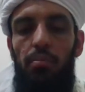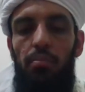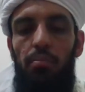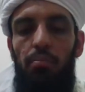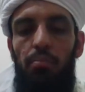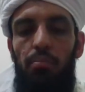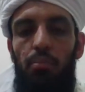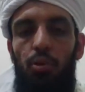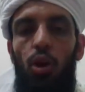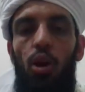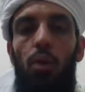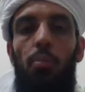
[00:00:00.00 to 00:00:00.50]

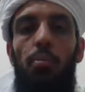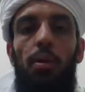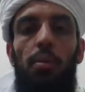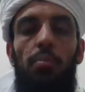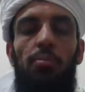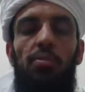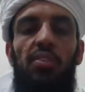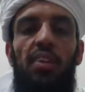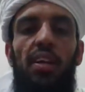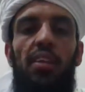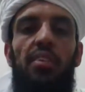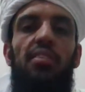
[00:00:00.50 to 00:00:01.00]
problems
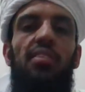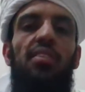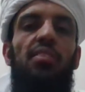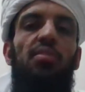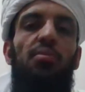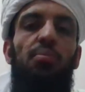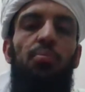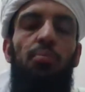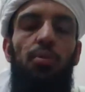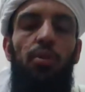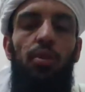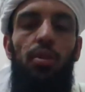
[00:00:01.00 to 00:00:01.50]
that this
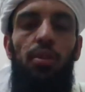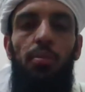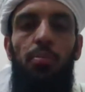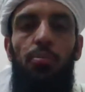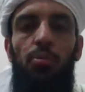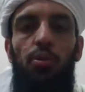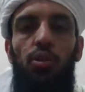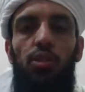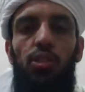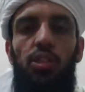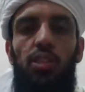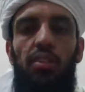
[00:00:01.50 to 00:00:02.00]

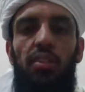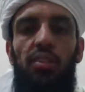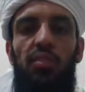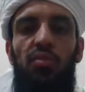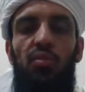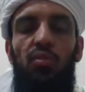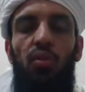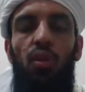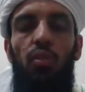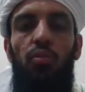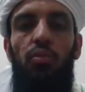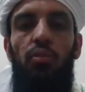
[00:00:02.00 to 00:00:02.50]
project is
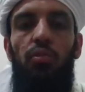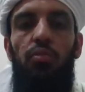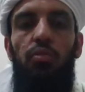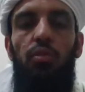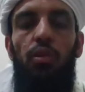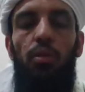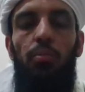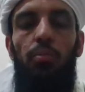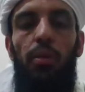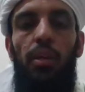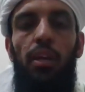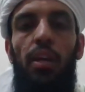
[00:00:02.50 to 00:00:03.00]
solving for
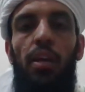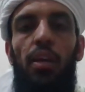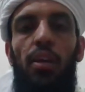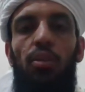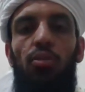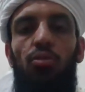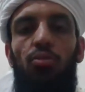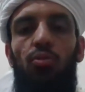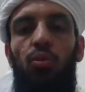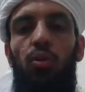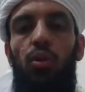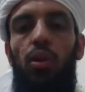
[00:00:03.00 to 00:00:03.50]
me.
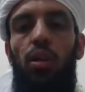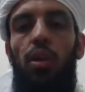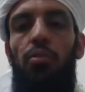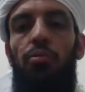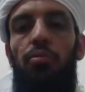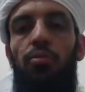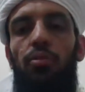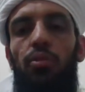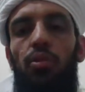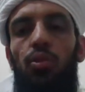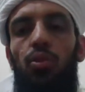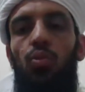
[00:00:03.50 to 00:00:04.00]
So
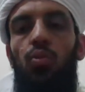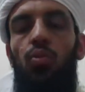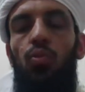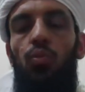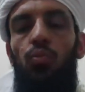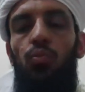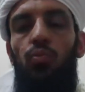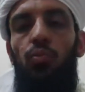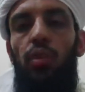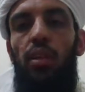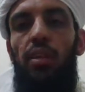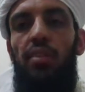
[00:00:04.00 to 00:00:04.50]
if you
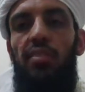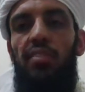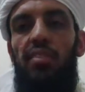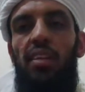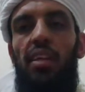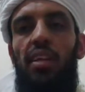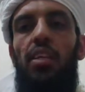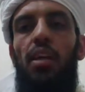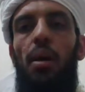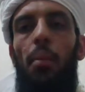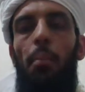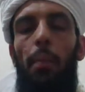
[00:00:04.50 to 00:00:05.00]
will
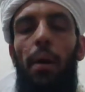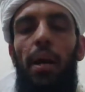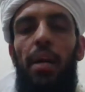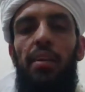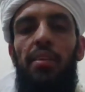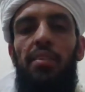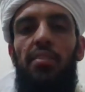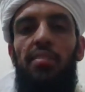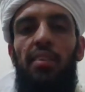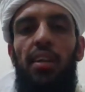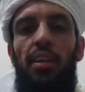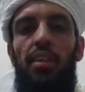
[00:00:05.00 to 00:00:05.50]
set a
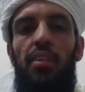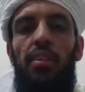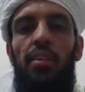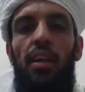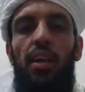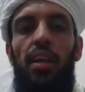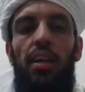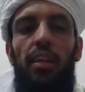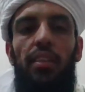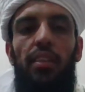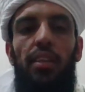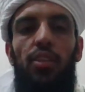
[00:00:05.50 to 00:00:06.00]
mindset
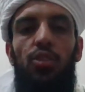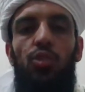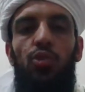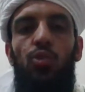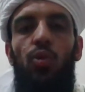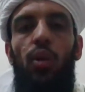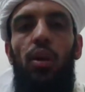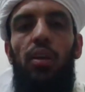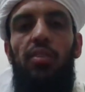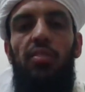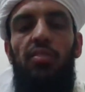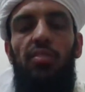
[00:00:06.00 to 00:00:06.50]
that you
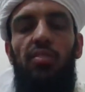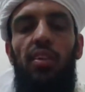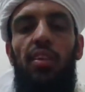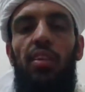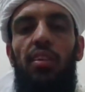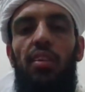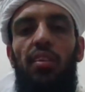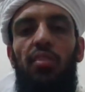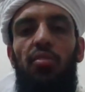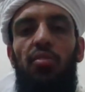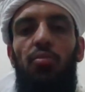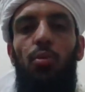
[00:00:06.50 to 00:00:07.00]
are seeing
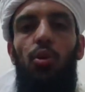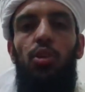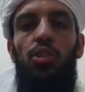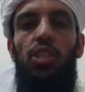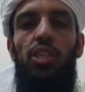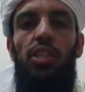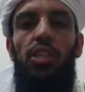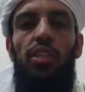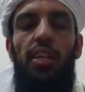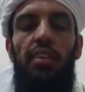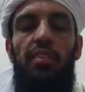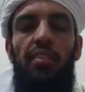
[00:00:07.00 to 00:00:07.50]
this
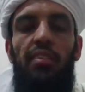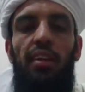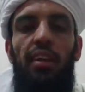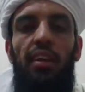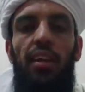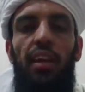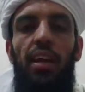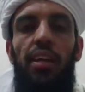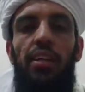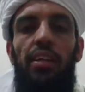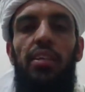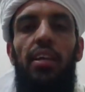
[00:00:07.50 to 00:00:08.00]
project as a
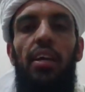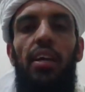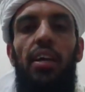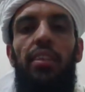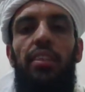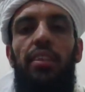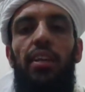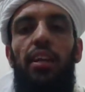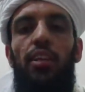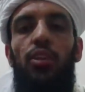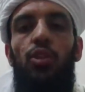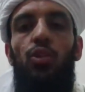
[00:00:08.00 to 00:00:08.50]
client,
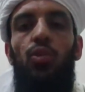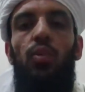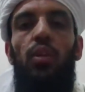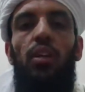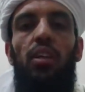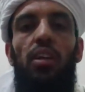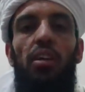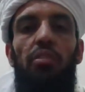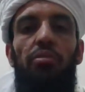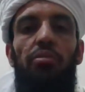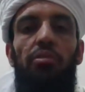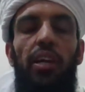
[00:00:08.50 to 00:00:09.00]
then you will
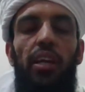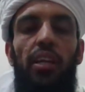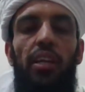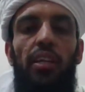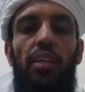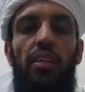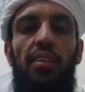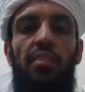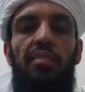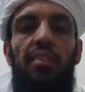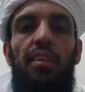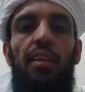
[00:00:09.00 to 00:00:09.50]

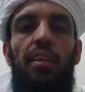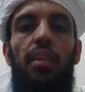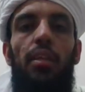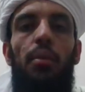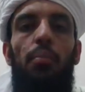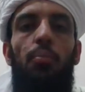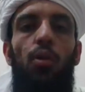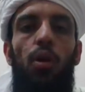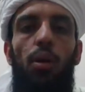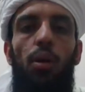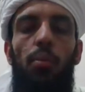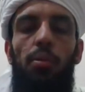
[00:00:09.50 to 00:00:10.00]
definitely see the
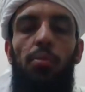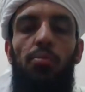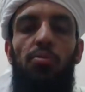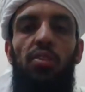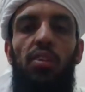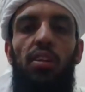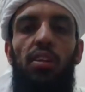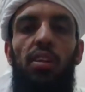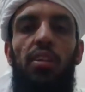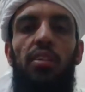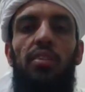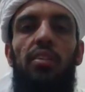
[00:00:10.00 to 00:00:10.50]
problems
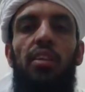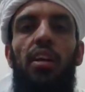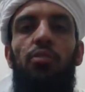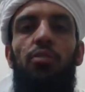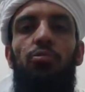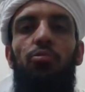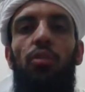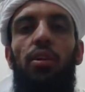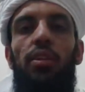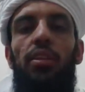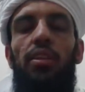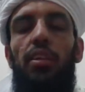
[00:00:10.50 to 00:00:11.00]
in it, that
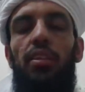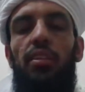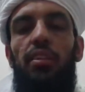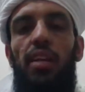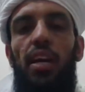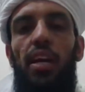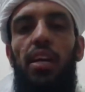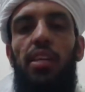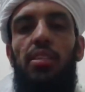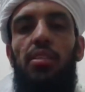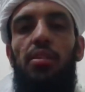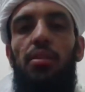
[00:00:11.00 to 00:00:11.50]
whether
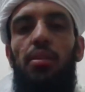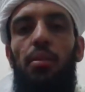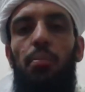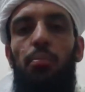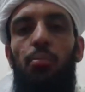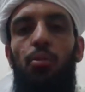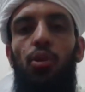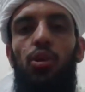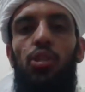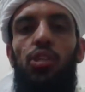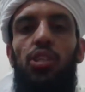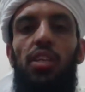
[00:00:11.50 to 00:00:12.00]
that
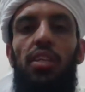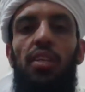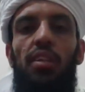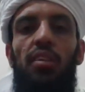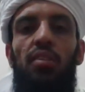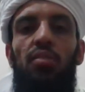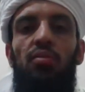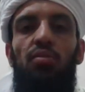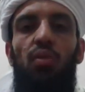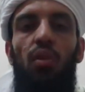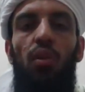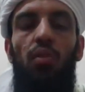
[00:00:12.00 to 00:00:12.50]
project is
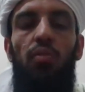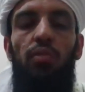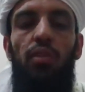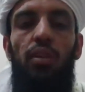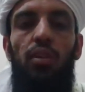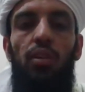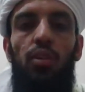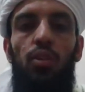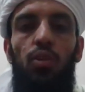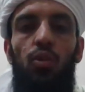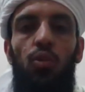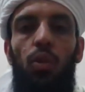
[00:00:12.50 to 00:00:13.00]

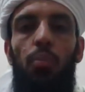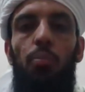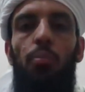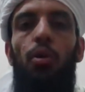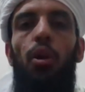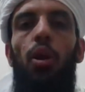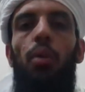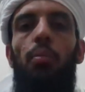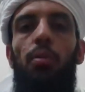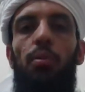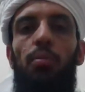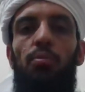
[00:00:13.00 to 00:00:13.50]
solving your
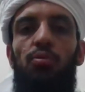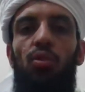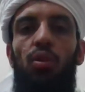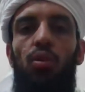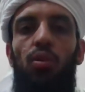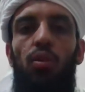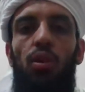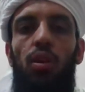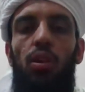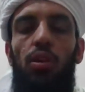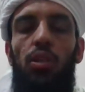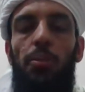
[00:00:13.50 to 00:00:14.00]
problems or
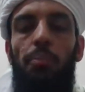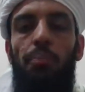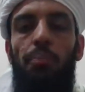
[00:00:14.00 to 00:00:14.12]
not.